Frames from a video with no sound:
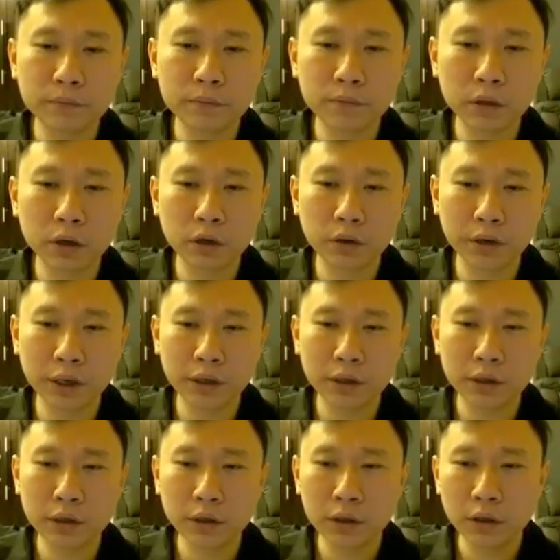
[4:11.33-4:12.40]
Okay,
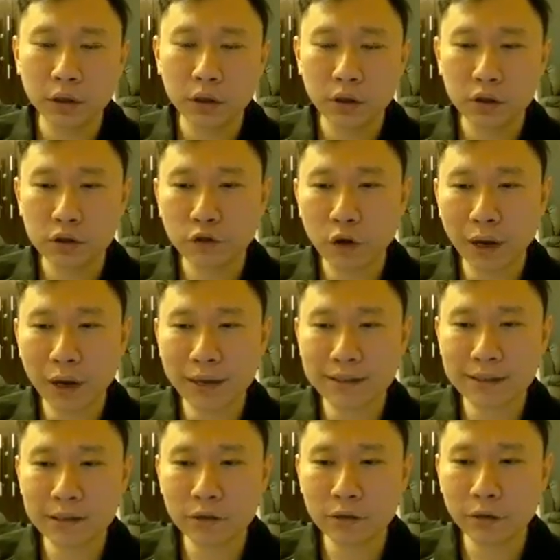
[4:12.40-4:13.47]
for
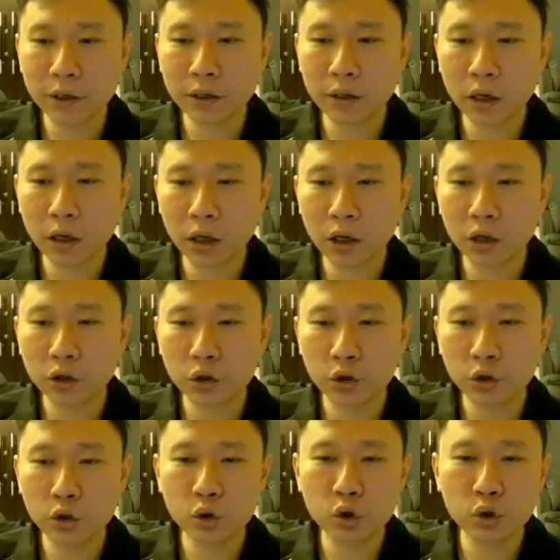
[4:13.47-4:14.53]
accessory,
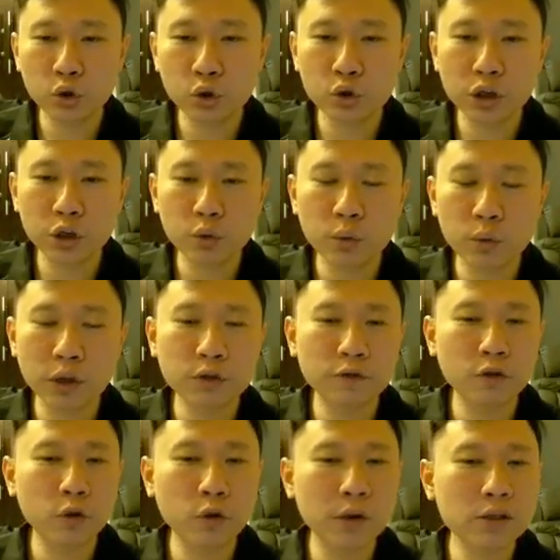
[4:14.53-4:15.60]
you usually you want to
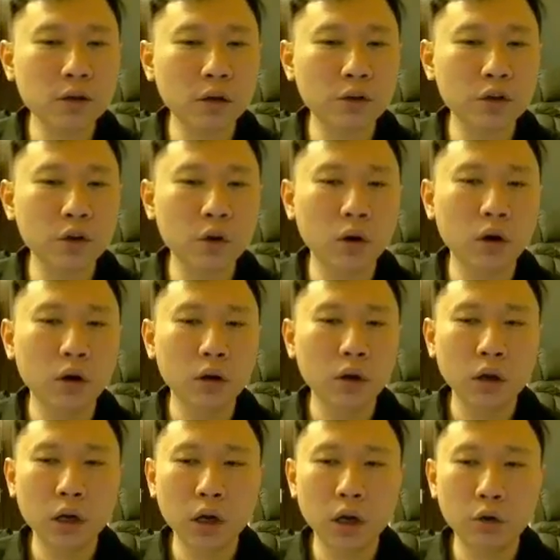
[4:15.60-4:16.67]
focus on your
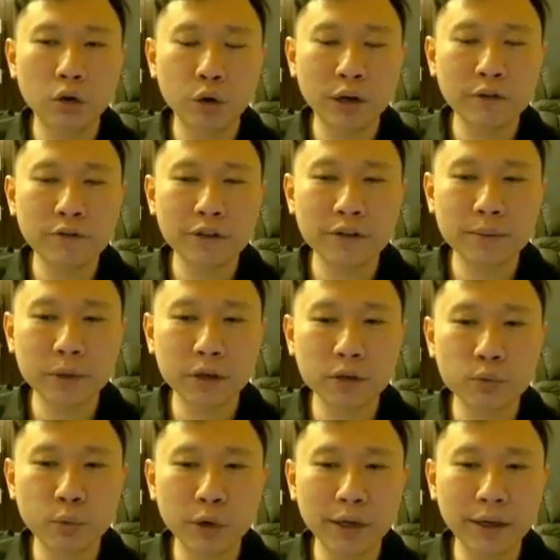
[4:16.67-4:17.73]
ring first,
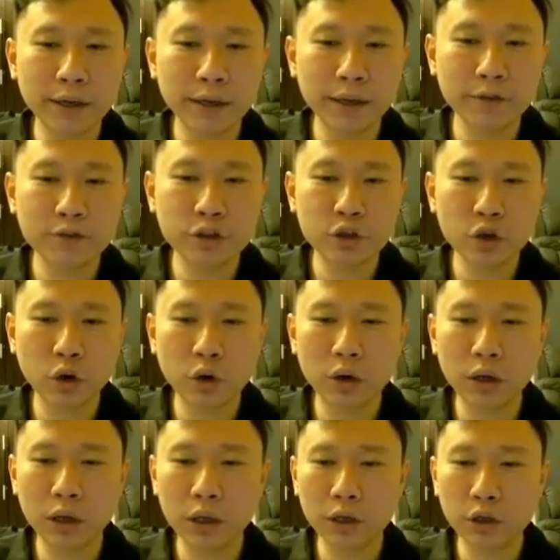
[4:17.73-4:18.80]
because ring it gives you
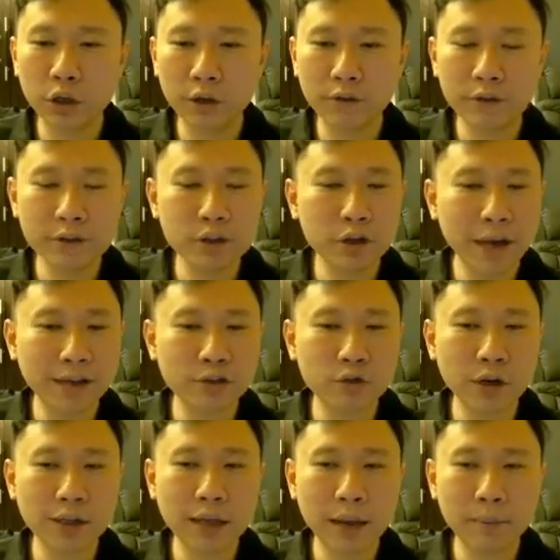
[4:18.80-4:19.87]

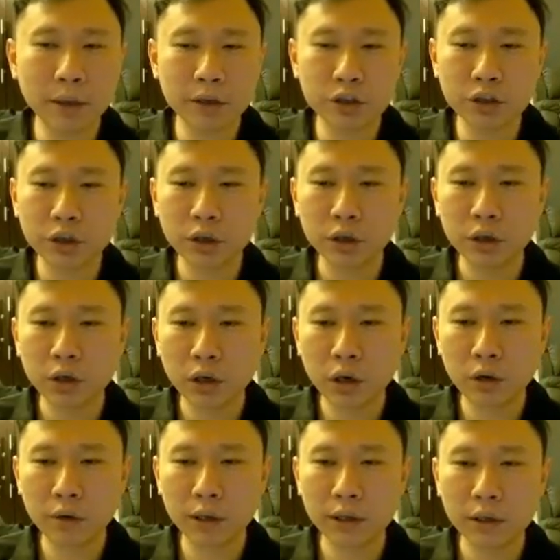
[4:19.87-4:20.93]
extra damage.
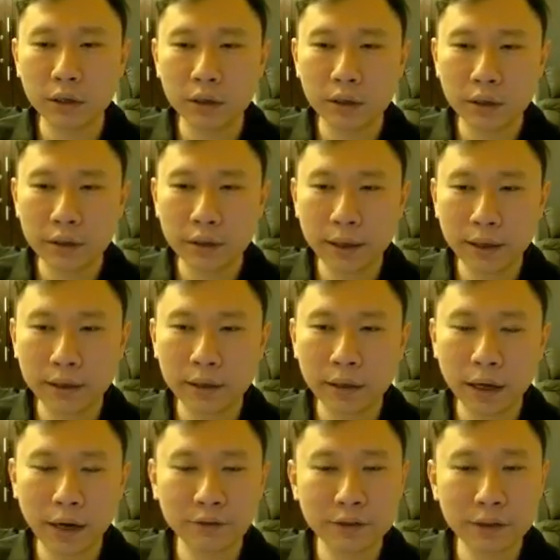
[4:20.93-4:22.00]
Alright, then
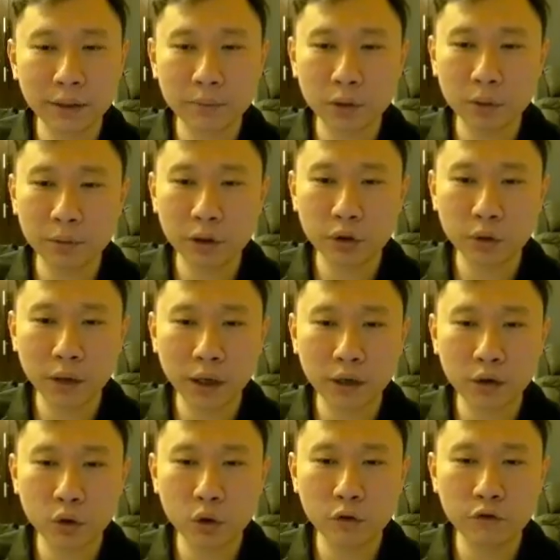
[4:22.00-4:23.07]
after that probably you
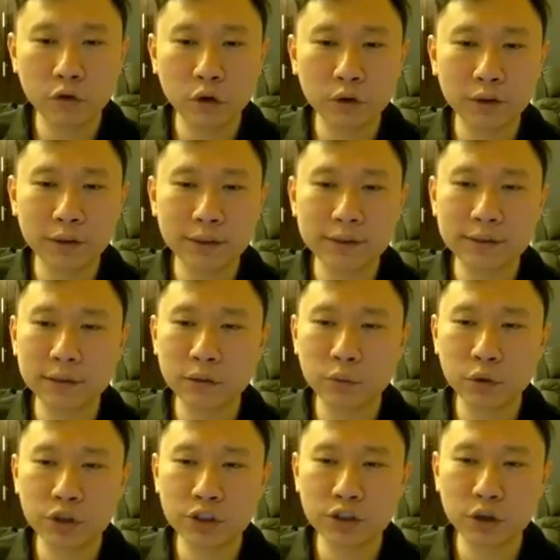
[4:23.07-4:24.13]
can go for this,
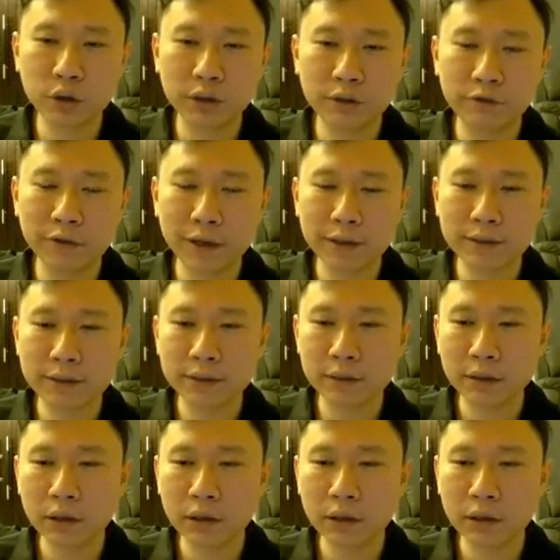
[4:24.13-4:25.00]
which is your defense.